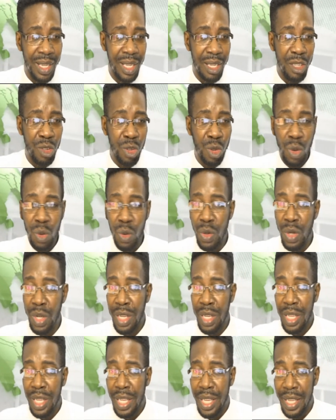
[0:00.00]
So
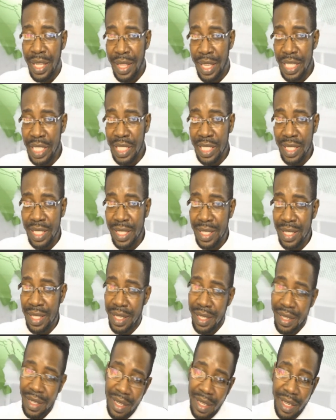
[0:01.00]
this
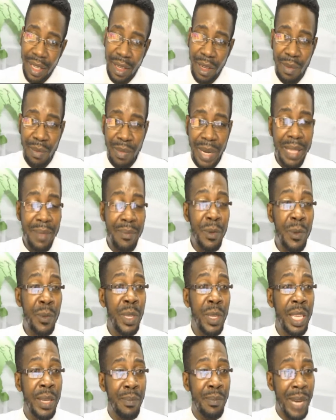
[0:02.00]

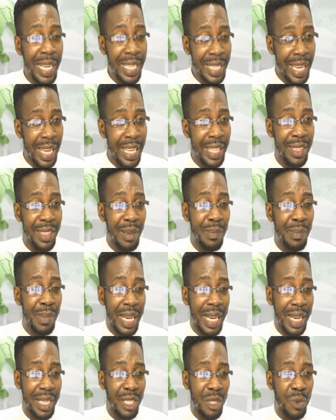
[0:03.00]
we might end up
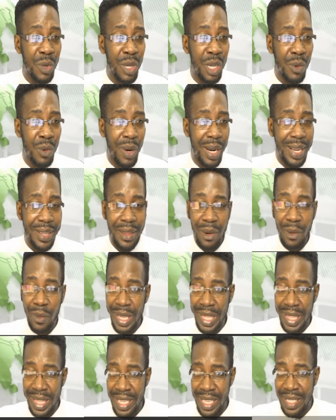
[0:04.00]
back at square one
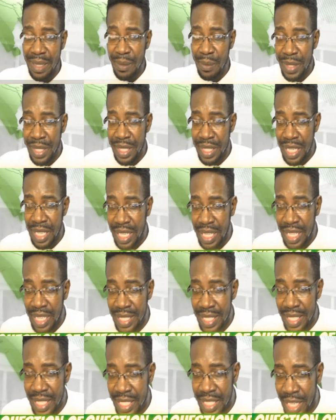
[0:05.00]
with this particular
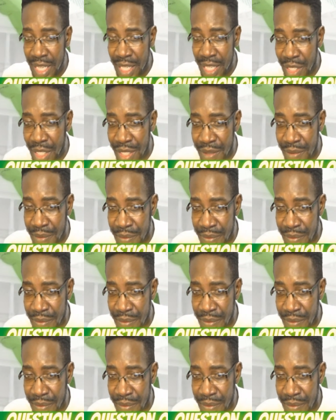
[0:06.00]
suggestion.